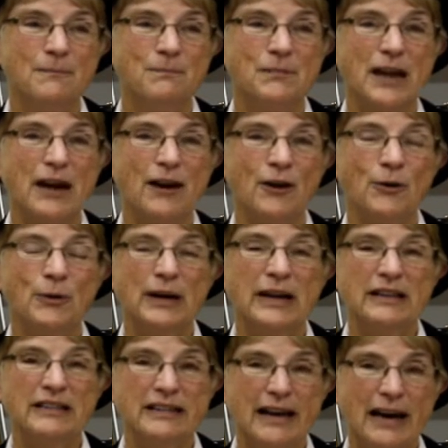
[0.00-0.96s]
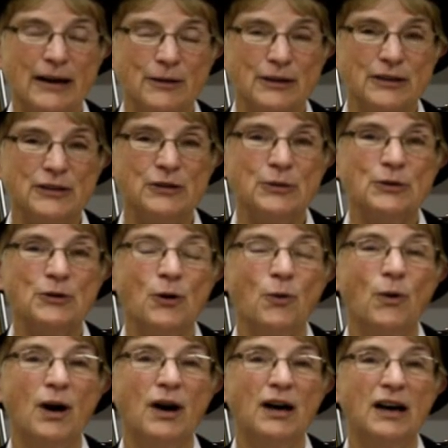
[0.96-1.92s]
The air raid sirens would
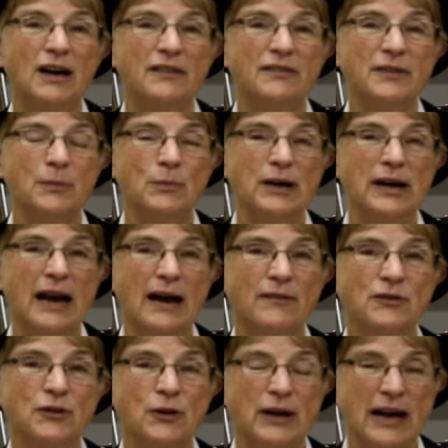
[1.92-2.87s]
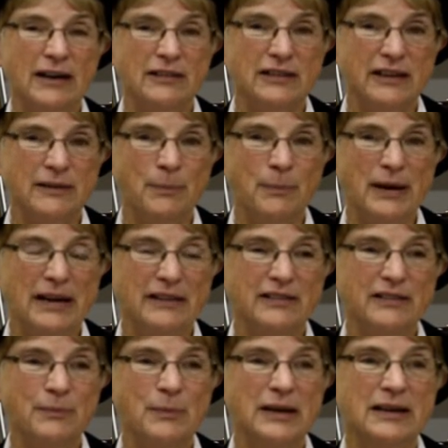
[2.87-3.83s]
go off, and we'd have to go down to the
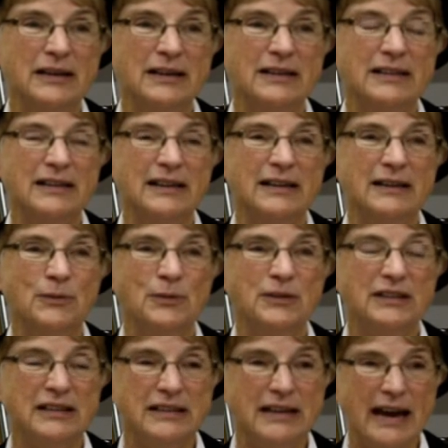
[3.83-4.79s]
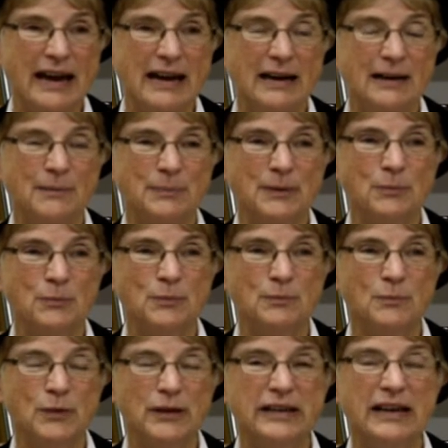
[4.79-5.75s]
basement, and it was damp, and
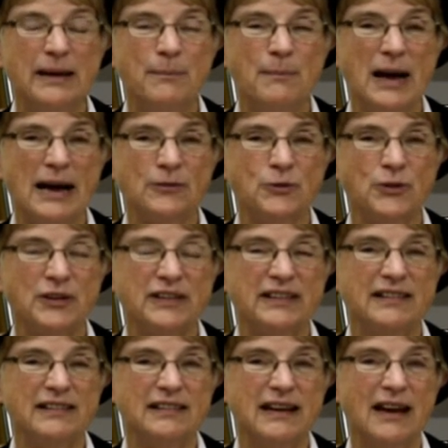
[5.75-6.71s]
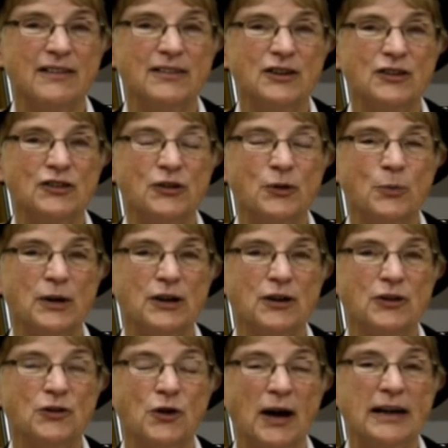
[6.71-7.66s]
we'd keep mattresses down there so we
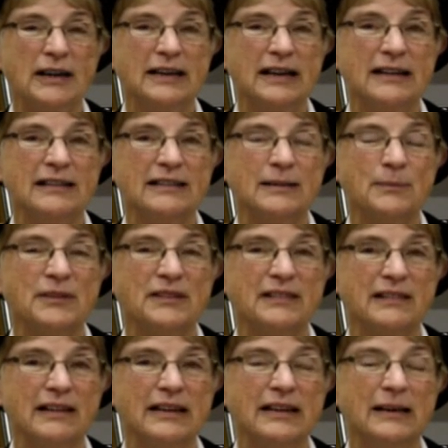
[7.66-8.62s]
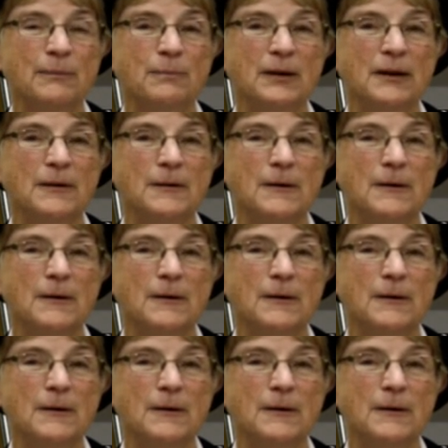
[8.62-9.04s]
could try to get some sleep.